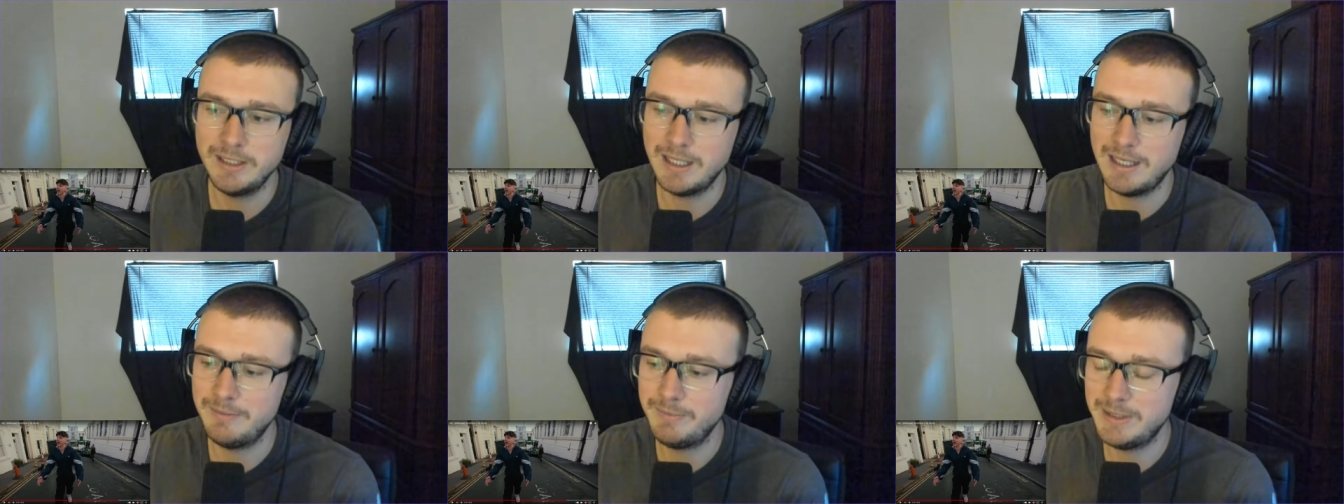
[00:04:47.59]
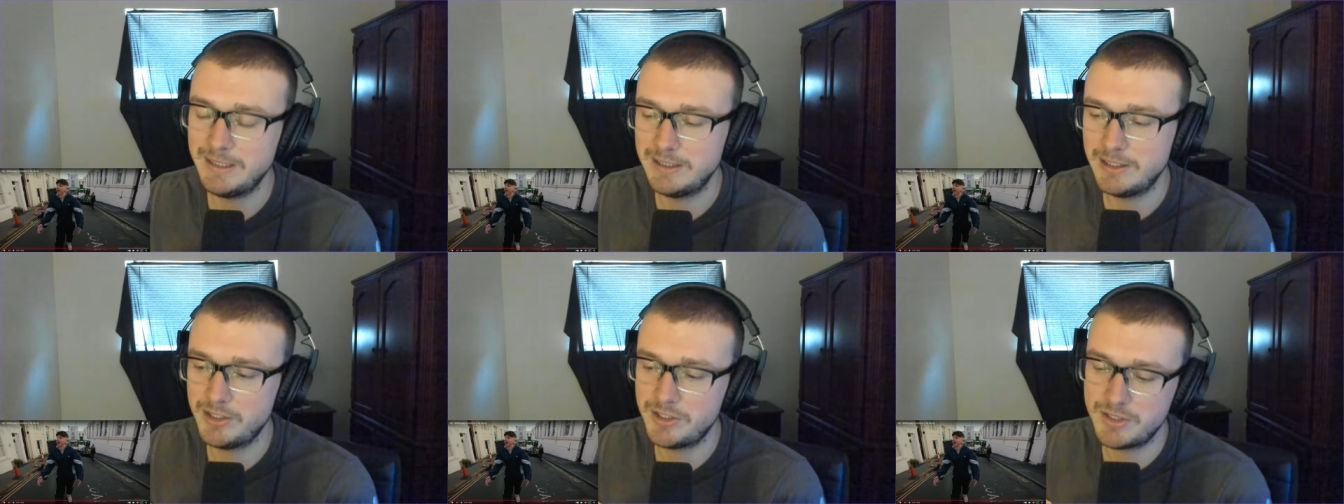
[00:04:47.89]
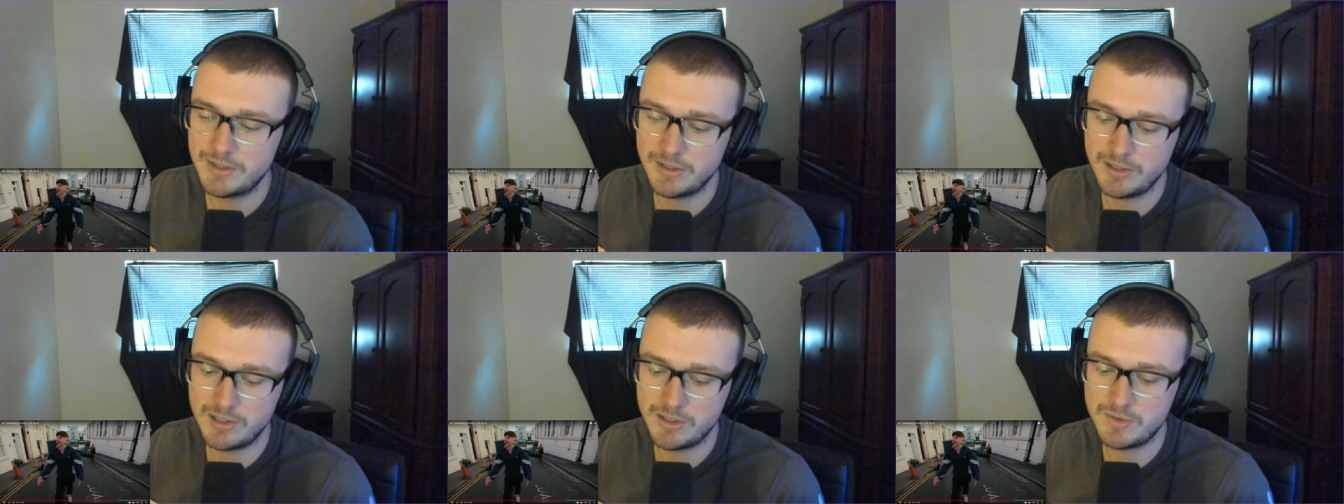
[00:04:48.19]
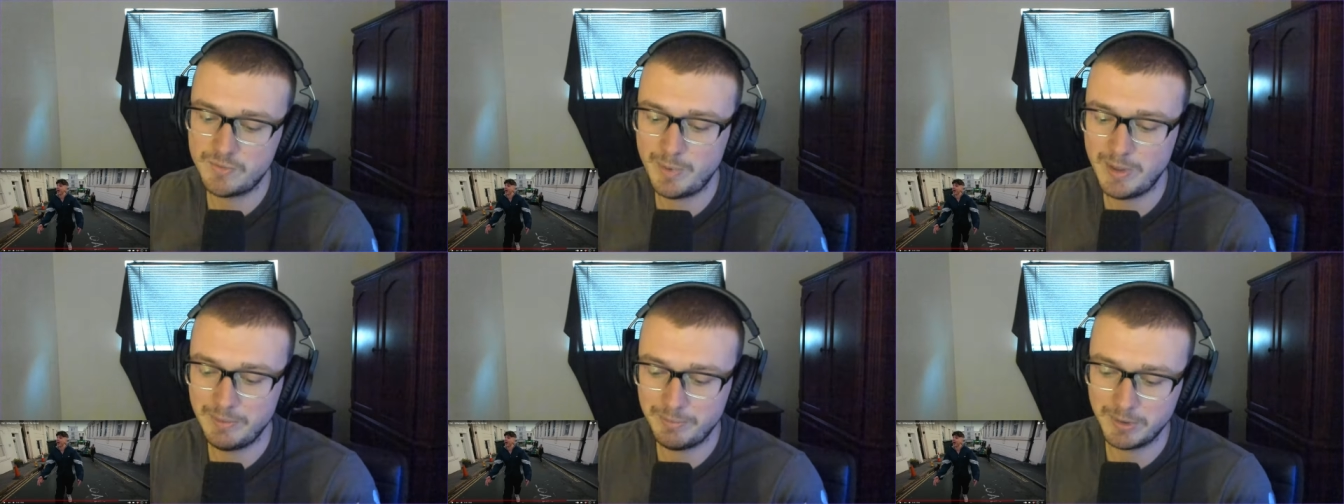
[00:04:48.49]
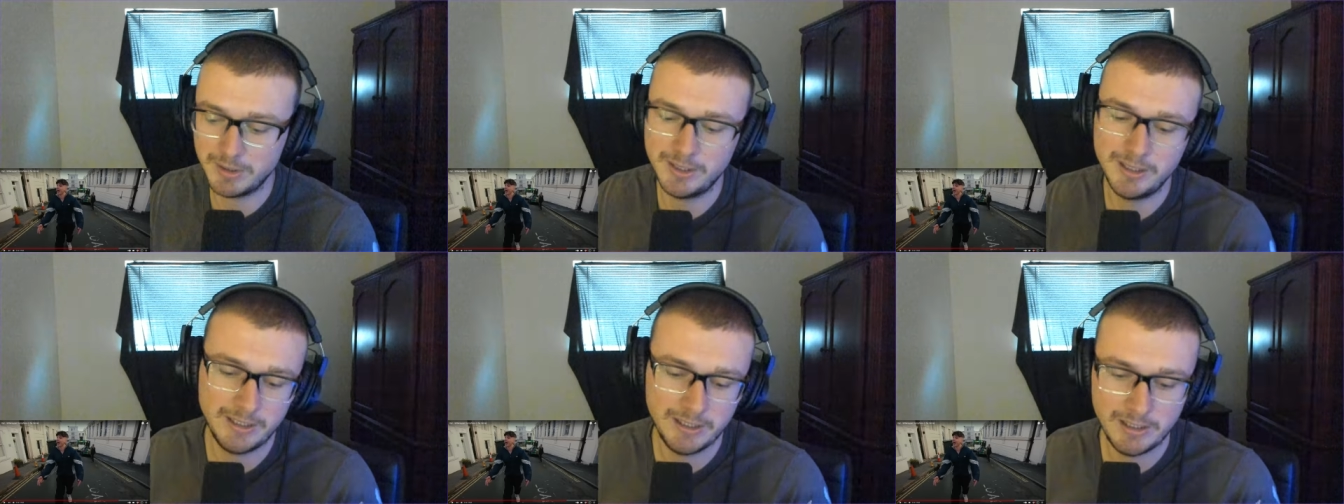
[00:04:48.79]
I mean, there's there's people
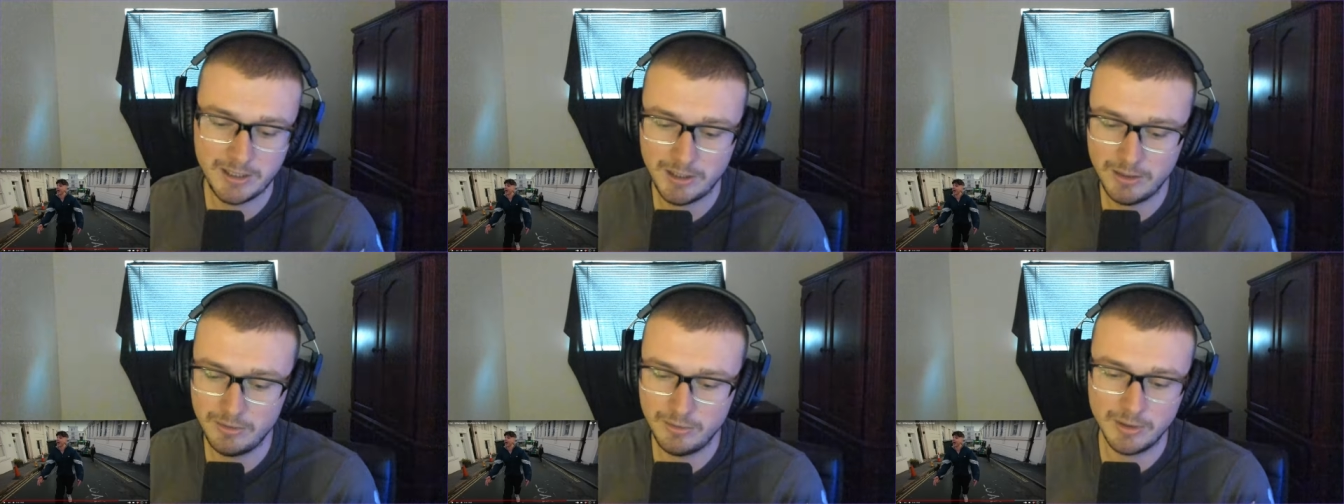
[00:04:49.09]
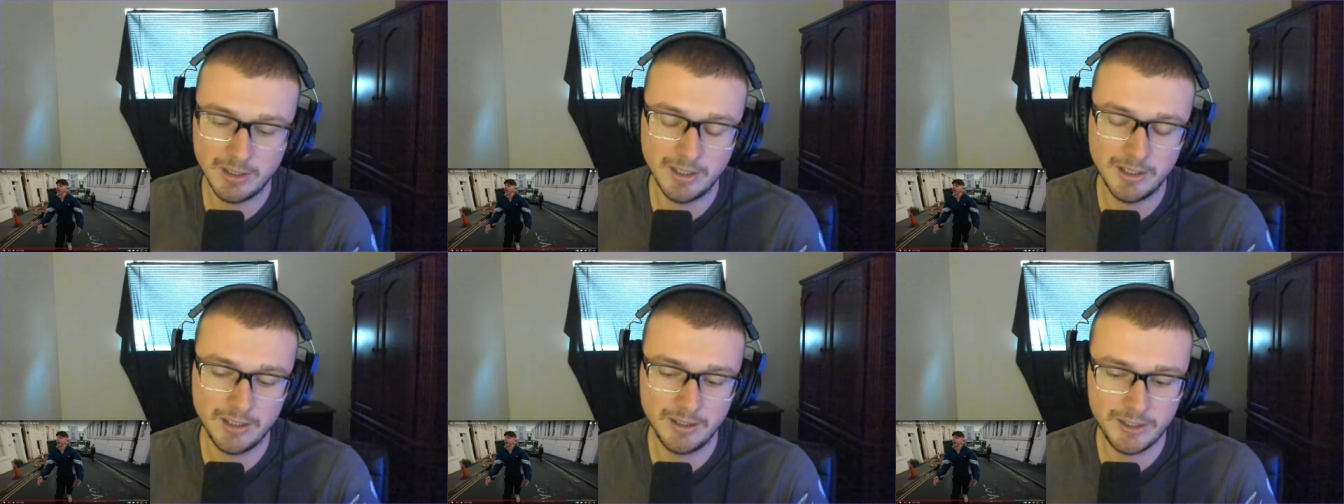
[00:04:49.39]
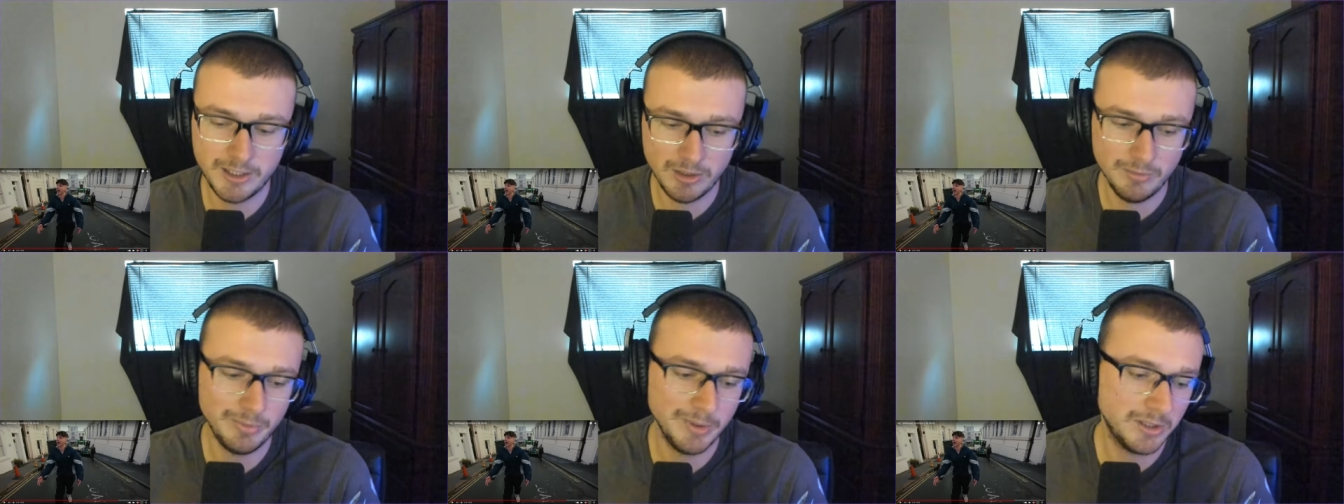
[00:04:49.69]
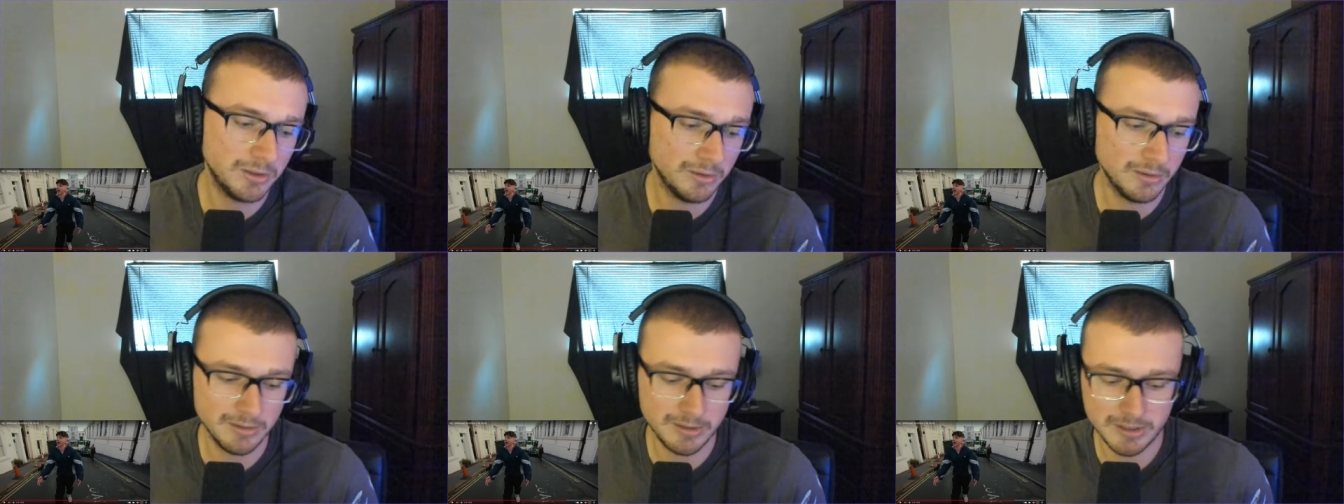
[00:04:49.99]
in a uh, cubicle.